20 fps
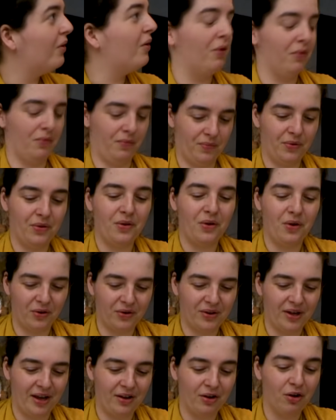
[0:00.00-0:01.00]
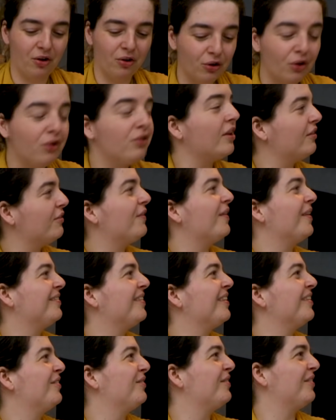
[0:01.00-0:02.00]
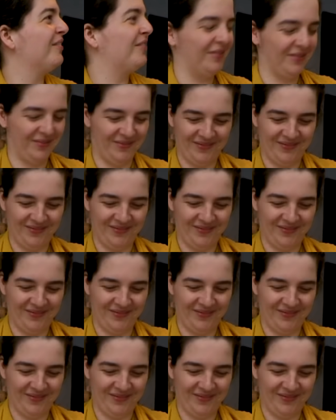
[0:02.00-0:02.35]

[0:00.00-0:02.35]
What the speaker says: Oh, okay. Oh no, that's fine. Thank you. Thank you.